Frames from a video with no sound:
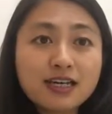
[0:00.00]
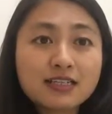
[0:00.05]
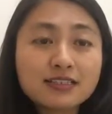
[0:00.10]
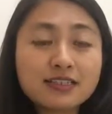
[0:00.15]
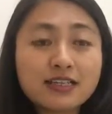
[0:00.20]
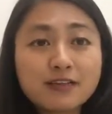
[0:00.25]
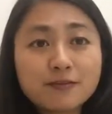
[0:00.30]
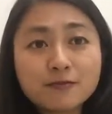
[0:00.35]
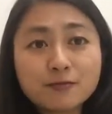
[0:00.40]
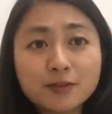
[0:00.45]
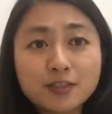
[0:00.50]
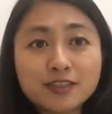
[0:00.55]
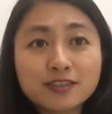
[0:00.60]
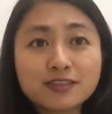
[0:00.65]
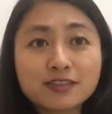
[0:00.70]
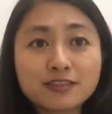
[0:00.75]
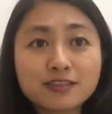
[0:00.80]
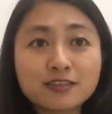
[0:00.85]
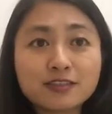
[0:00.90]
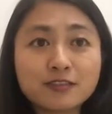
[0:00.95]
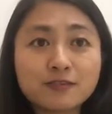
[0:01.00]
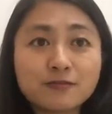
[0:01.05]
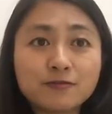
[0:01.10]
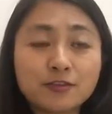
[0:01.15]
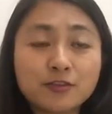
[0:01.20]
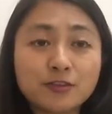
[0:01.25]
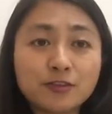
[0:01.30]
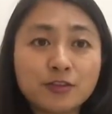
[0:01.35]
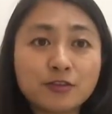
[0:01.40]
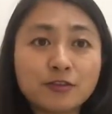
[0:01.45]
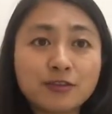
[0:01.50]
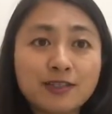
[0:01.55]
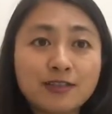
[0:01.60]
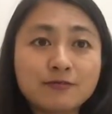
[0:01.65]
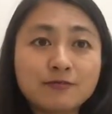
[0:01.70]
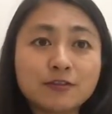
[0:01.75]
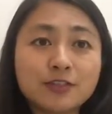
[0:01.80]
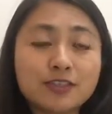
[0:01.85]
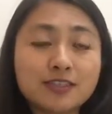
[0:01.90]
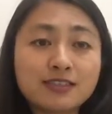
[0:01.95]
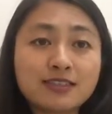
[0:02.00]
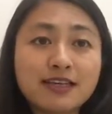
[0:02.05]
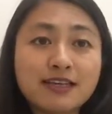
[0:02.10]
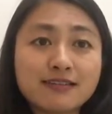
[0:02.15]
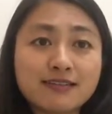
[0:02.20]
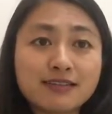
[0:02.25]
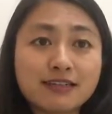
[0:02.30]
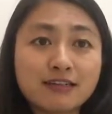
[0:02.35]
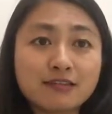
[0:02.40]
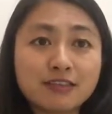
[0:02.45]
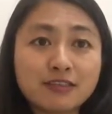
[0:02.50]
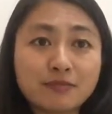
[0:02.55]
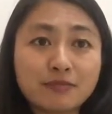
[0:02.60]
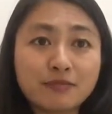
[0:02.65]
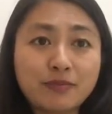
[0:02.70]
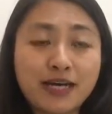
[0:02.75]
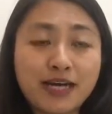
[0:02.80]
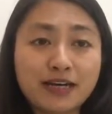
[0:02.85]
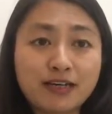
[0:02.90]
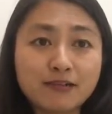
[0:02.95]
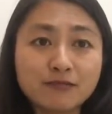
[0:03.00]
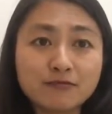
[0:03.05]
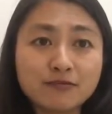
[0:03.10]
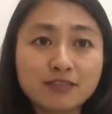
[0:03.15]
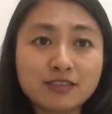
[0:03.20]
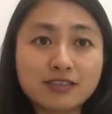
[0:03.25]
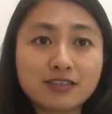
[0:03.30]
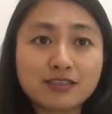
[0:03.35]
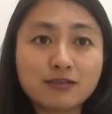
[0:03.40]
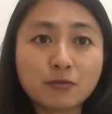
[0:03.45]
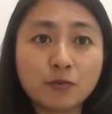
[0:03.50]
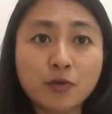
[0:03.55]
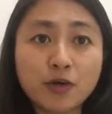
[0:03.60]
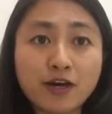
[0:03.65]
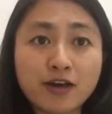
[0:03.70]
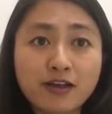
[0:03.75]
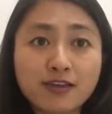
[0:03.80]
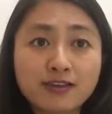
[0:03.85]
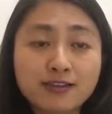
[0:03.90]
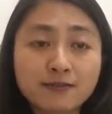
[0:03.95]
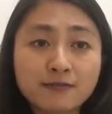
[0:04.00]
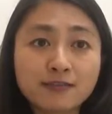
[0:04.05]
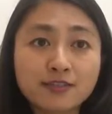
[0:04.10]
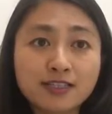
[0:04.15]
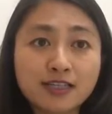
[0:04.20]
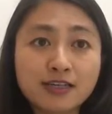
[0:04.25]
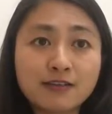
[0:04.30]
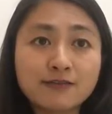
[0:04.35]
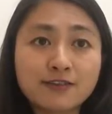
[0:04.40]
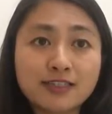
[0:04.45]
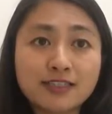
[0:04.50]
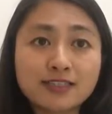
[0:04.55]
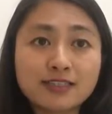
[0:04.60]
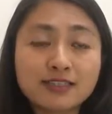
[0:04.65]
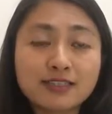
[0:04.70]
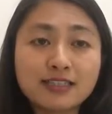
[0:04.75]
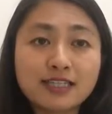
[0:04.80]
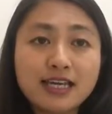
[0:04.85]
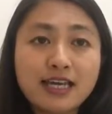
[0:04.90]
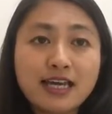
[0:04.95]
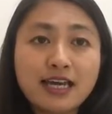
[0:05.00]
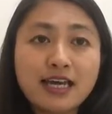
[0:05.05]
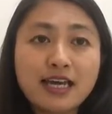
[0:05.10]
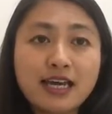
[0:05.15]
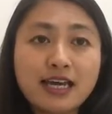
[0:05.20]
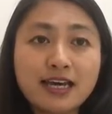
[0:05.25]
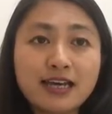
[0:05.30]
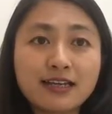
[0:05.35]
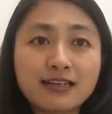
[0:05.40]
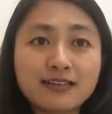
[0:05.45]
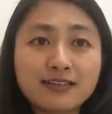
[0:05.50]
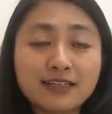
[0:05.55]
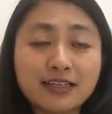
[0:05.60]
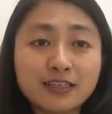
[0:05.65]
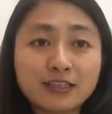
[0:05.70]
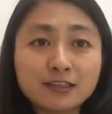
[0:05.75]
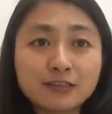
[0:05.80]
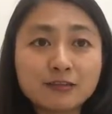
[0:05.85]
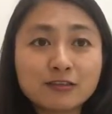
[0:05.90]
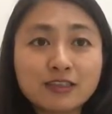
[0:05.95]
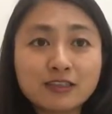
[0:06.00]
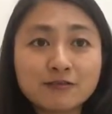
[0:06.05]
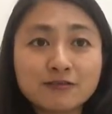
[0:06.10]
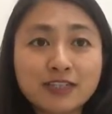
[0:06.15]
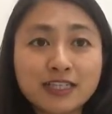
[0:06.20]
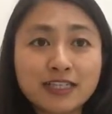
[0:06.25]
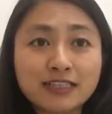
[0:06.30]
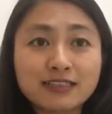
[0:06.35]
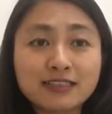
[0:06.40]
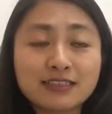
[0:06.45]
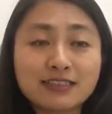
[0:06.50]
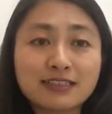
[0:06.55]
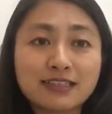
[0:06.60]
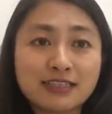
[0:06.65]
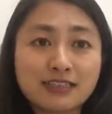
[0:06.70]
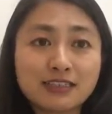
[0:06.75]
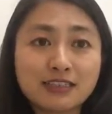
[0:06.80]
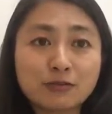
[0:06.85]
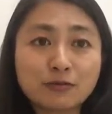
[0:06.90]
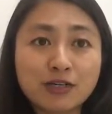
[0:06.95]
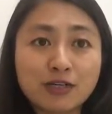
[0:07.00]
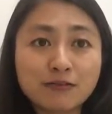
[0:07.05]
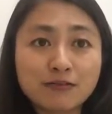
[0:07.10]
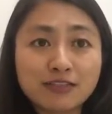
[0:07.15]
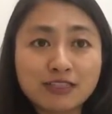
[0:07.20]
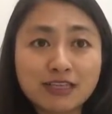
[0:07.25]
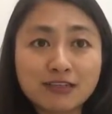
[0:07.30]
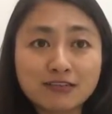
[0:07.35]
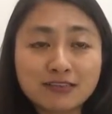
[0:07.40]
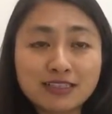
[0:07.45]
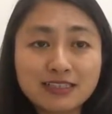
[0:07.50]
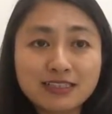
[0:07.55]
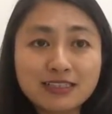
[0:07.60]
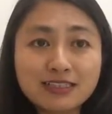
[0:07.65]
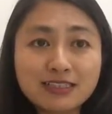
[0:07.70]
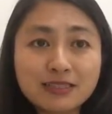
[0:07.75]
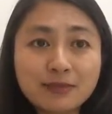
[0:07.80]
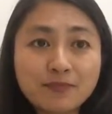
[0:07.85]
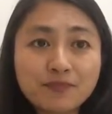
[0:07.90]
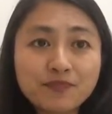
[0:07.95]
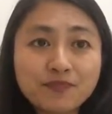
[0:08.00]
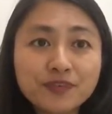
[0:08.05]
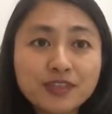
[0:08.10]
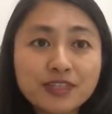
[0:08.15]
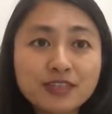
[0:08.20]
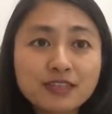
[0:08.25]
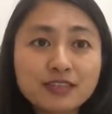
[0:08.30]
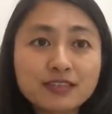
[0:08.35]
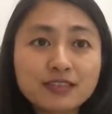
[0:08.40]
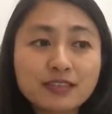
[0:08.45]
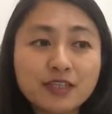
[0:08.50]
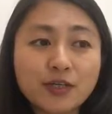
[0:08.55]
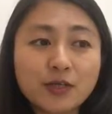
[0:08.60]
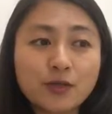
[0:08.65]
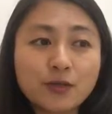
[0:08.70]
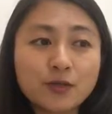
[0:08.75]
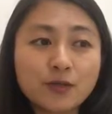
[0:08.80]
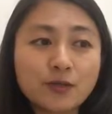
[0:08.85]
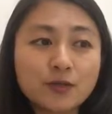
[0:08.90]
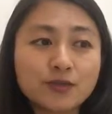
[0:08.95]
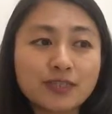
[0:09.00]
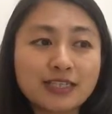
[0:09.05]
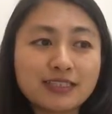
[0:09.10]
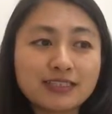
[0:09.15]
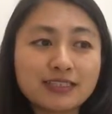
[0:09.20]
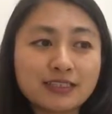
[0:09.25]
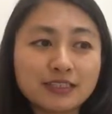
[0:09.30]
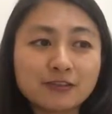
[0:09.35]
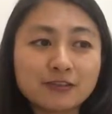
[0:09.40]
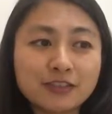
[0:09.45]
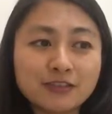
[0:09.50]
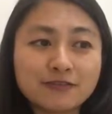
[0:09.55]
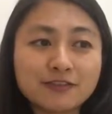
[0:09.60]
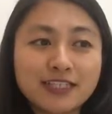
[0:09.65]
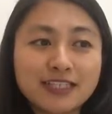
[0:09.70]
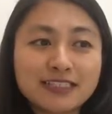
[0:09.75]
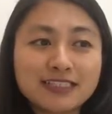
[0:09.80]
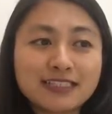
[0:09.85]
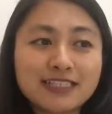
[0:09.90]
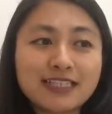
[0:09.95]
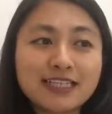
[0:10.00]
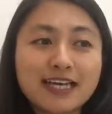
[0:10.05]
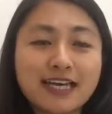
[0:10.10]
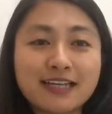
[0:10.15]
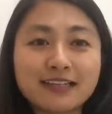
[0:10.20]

Say, for instance, if you invoice £10,000 worth of service, and including VAT, that's 12,000, So that's including VAT.